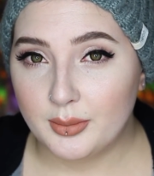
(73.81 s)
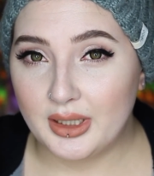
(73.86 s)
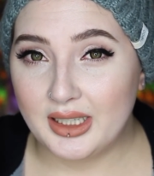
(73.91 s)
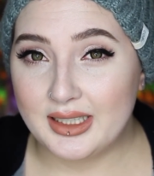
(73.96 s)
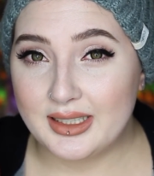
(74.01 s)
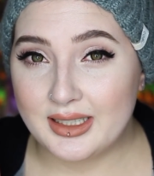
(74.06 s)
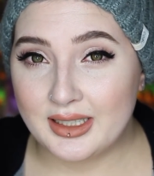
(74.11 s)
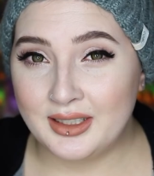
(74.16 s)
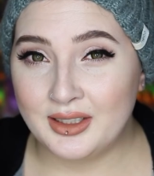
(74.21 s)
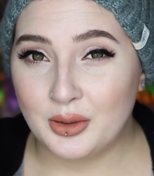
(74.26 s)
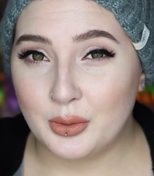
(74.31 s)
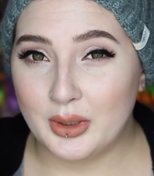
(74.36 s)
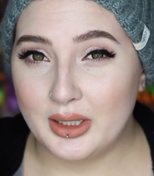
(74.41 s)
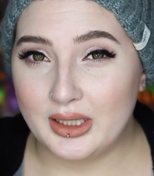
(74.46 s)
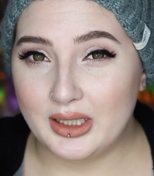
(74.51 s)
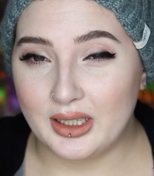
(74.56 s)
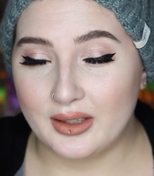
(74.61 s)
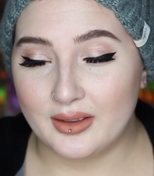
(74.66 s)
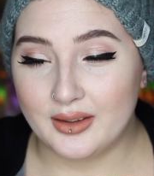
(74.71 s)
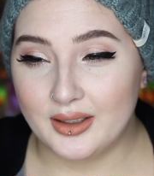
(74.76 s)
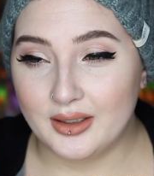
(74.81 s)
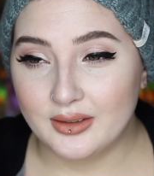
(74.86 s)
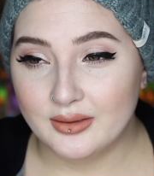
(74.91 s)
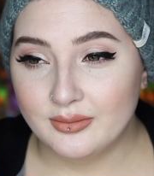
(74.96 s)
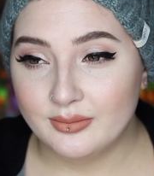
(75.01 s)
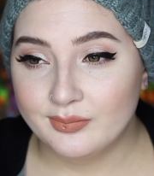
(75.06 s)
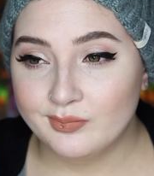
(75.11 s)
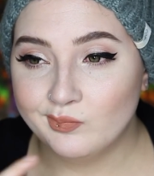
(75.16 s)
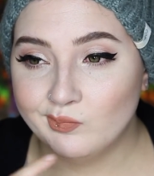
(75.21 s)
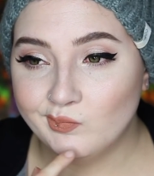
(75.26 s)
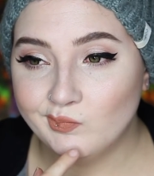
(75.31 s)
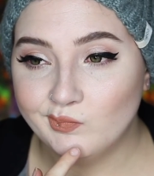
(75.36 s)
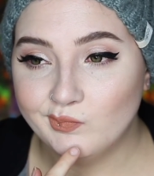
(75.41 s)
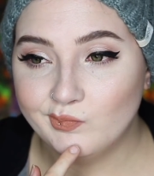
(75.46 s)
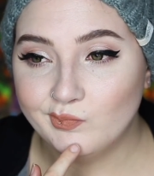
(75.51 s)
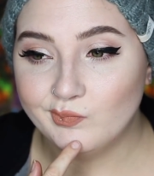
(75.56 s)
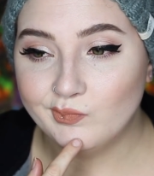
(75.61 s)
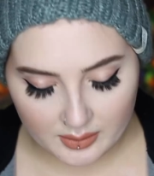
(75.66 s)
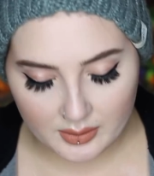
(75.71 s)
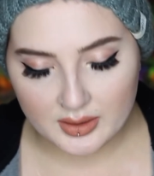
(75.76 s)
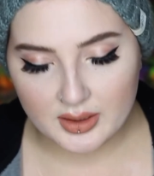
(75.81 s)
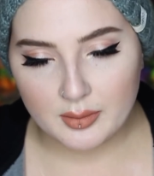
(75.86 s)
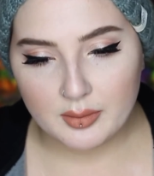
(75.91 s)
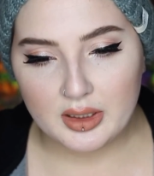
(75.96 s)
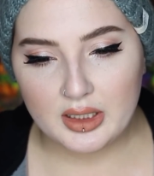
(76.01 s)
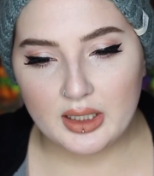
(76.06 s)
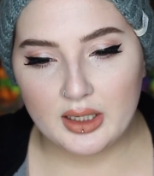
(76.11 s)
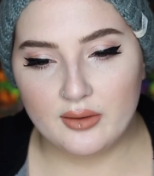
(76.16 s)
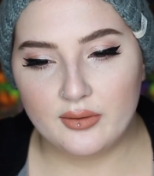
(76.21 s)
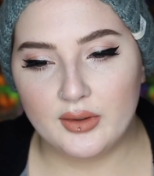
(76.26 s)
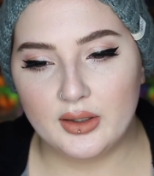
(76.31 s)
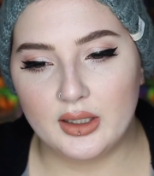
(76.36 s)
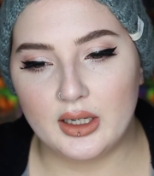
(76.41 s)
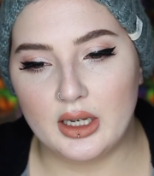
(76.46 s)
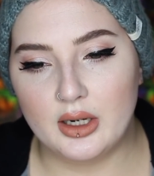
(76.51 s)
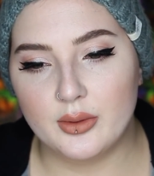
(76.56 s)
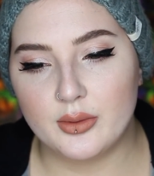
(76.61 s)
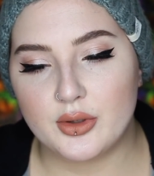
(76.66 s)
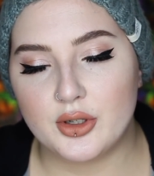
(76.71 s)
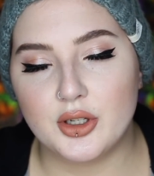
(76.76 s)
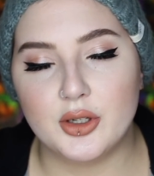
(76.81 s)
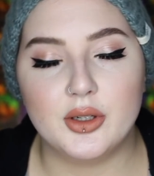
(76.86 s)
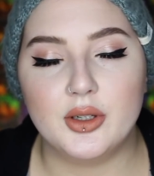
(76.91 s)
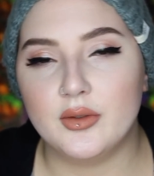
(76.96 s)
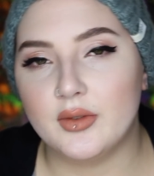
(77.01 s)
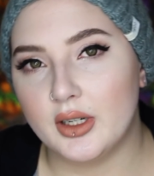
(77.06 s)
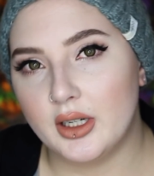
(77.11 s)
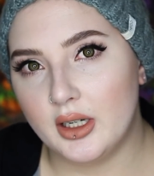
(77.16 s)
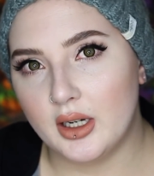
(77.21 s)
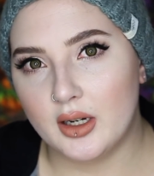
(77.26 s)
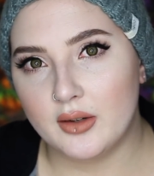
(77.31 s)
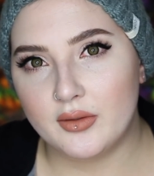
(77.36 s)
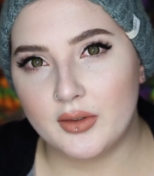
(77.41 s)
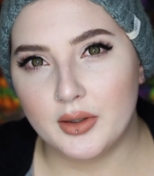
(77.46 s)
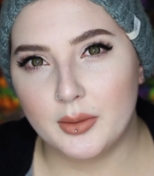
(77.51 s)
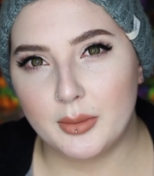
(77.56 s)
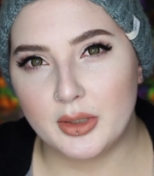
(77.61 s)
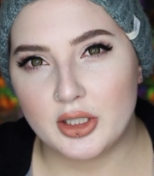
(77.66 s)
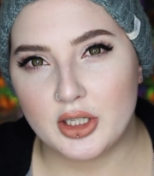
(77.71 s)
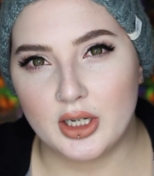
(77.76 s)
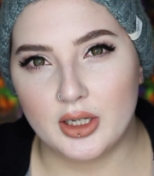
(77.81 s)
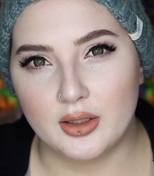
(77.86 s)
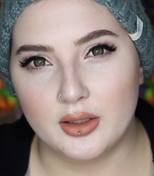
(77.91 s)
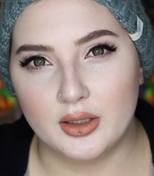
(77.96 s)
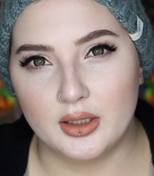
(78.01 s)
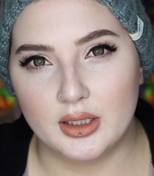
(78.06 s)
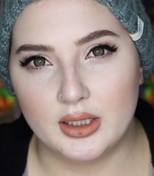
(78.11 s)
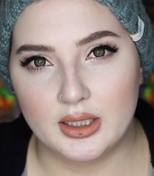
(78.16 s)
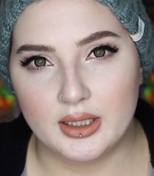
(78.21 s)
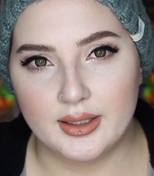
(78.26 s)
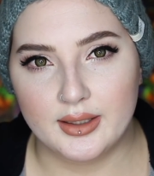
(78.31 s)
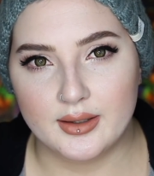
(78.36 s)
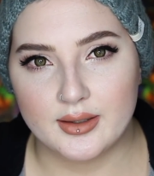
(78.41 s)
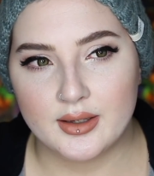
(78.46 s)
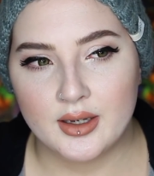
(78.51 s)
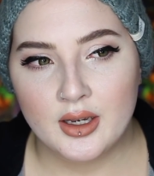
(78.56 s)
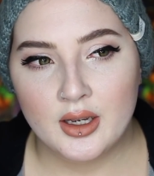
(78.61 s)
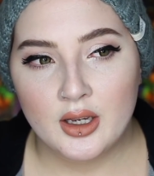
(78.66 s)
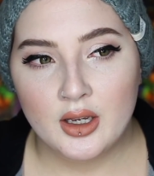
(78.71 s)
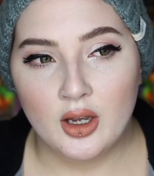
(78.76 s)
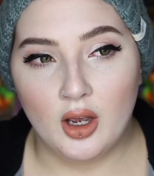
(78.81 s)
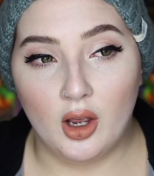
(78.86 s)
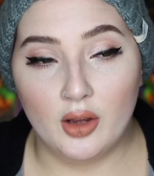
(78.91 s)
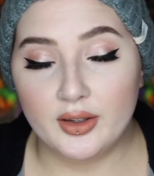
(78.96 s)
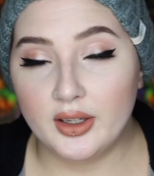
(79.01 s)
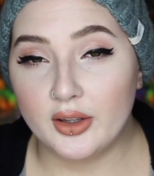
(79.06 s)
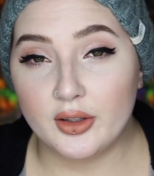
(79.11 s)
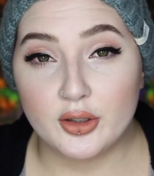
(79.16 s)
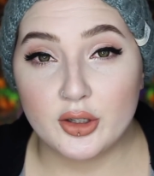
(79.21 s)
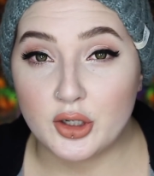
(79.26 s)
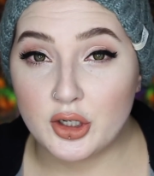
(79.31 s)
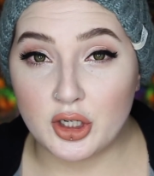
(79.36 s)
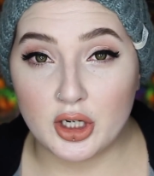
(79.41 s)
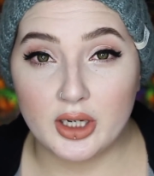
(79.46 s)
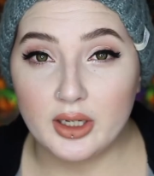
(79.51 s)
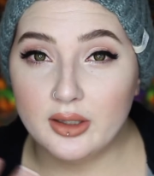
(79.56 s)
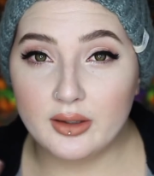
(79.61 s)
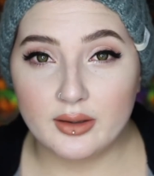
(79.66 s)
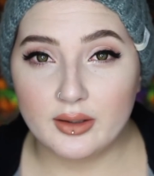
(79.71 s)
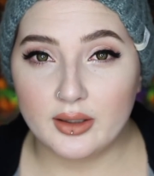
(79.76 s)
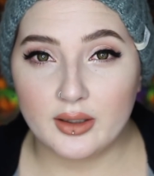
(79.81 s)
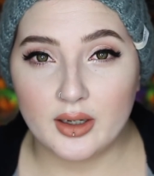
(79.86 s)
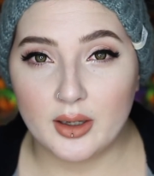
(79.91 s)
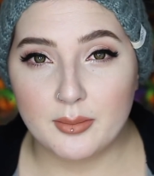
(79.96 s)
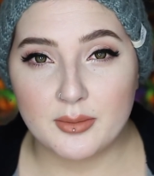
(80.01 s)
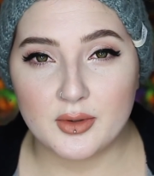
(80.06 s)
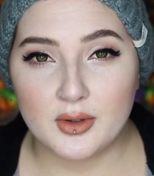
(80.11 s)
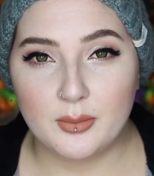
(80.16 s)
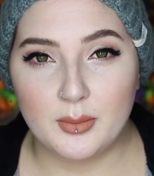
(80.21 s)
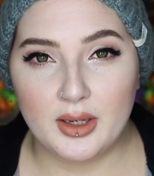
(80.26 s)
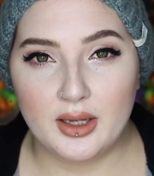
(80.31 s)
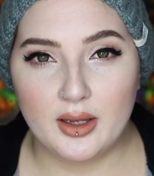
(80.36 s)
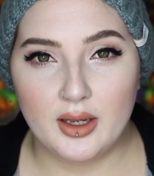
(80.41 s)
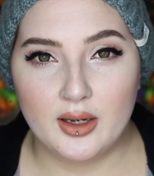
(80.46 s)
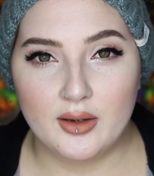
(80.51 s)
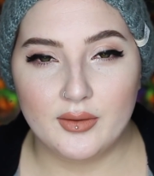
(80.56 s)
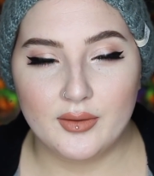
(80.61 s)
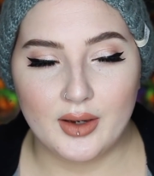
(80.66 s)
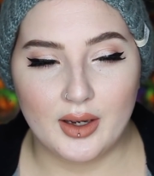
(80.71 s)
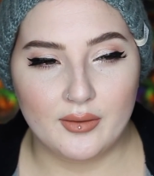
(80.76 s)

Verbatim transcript: but I didn't quite get there. So something I feel like I don't show you very often on my channel is all the other shit that comes with my life.